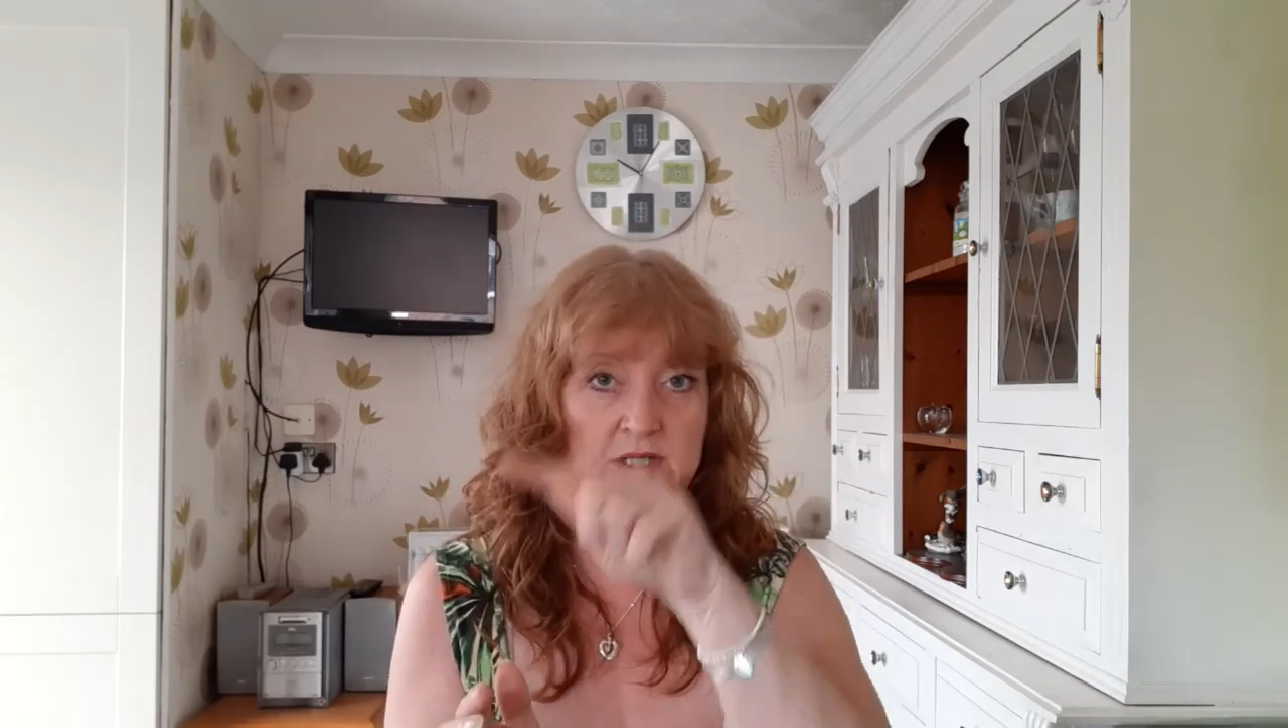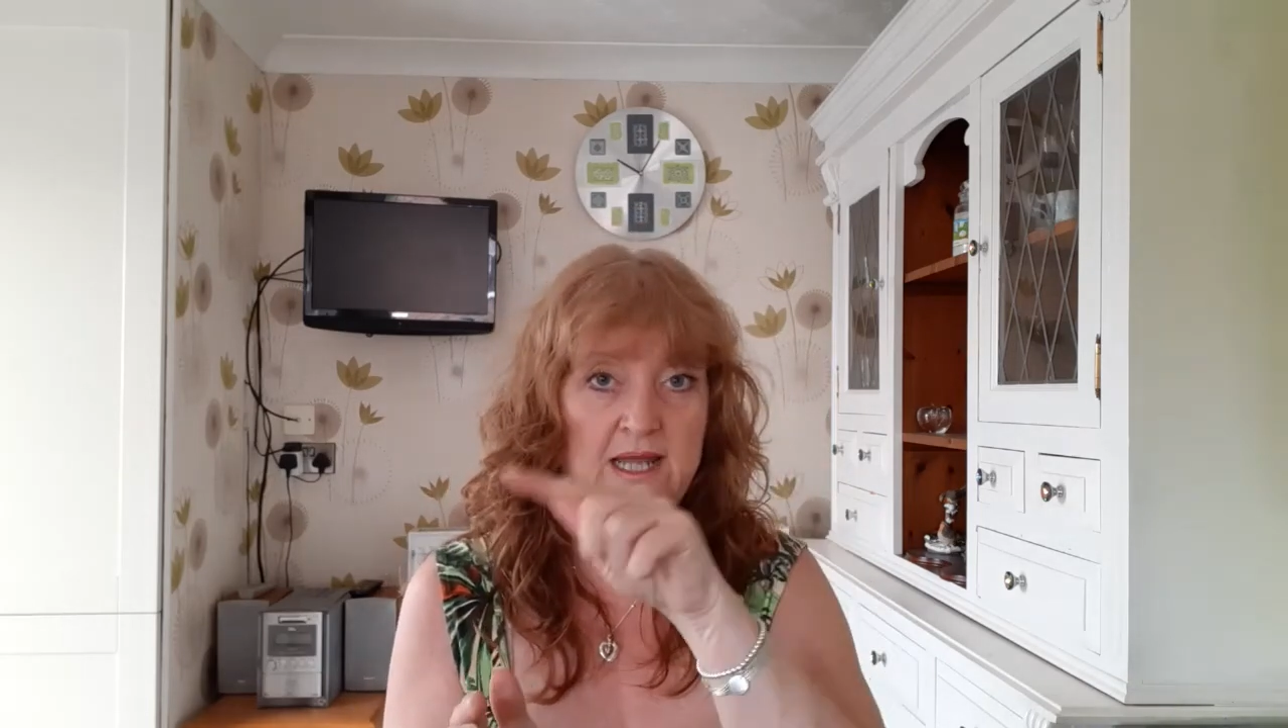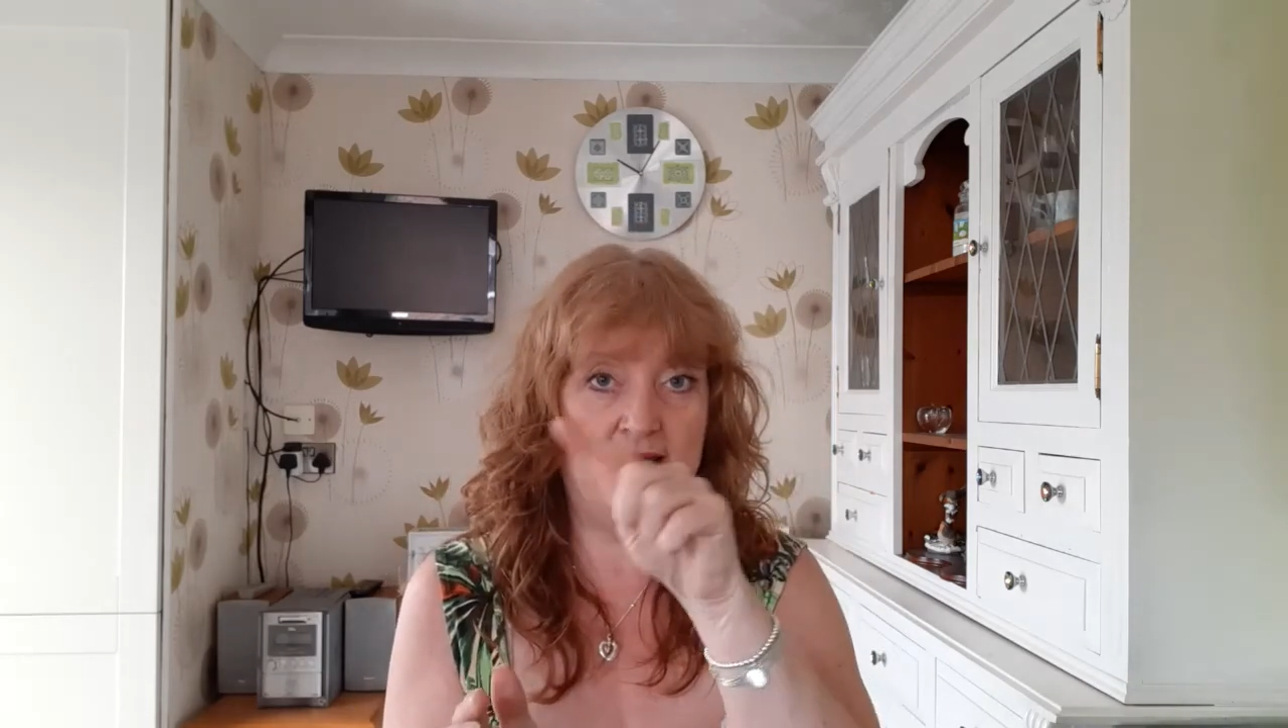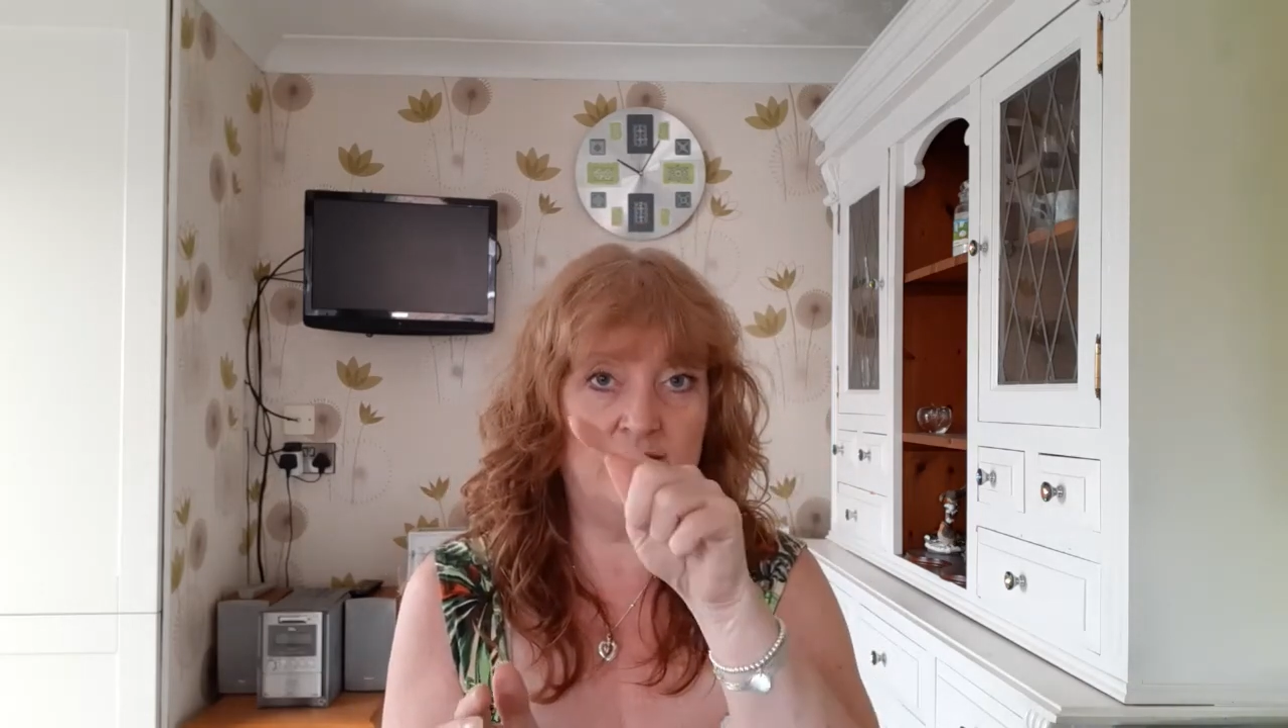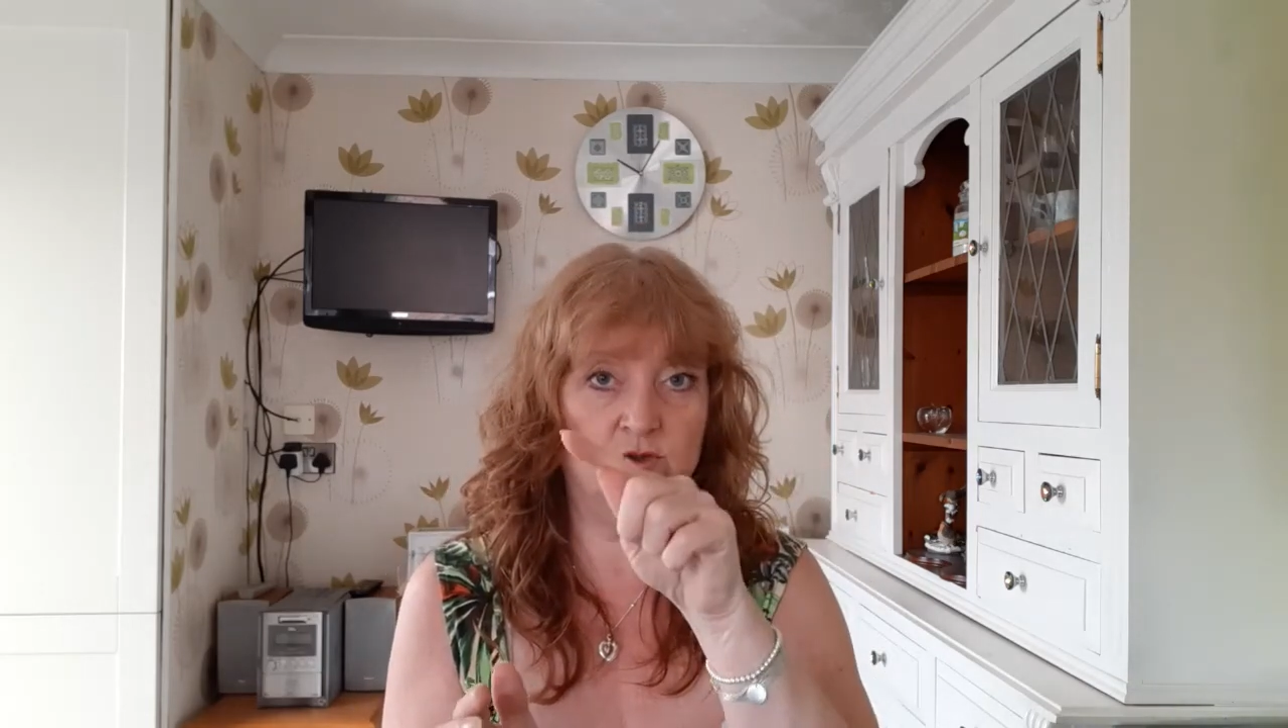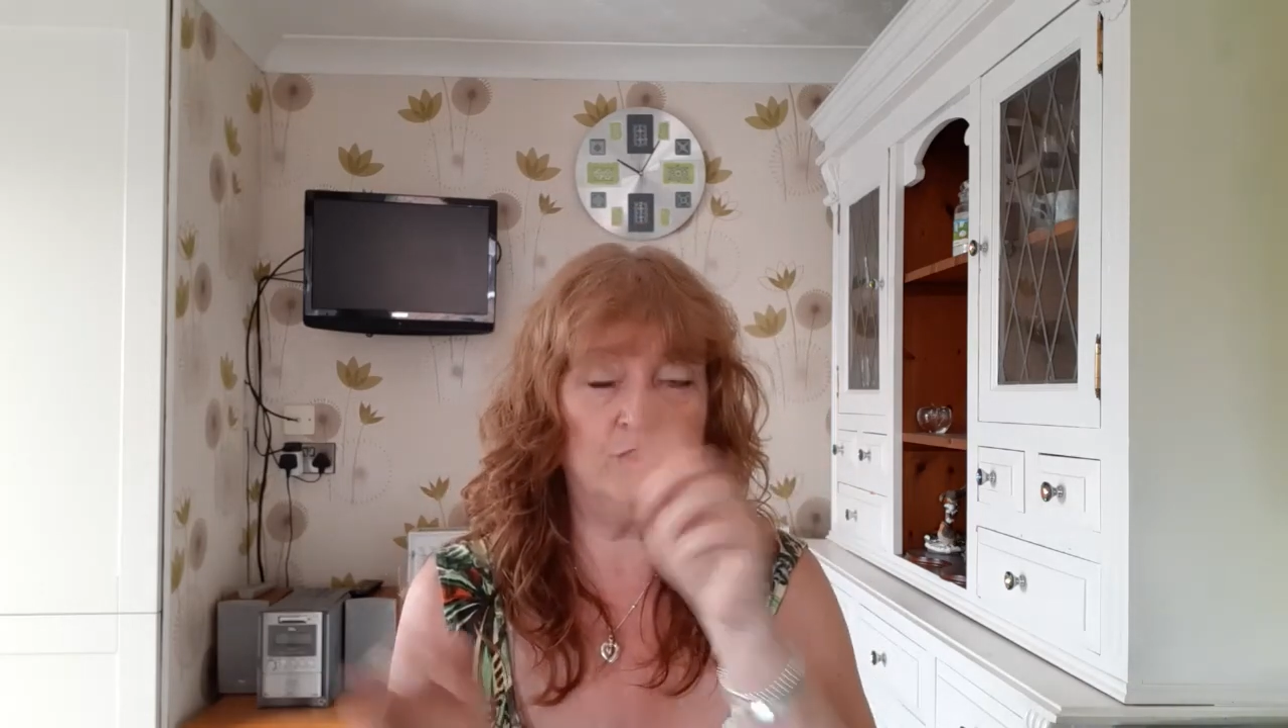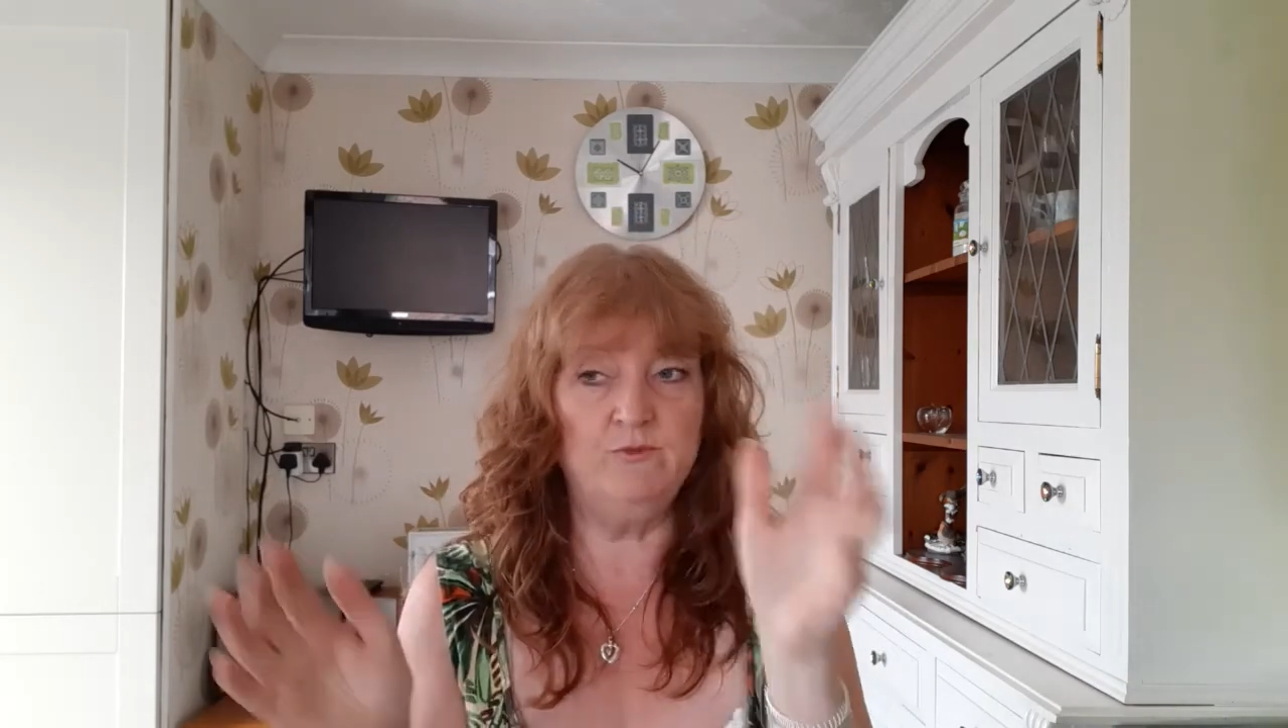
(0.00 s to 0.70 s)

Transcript: lounge,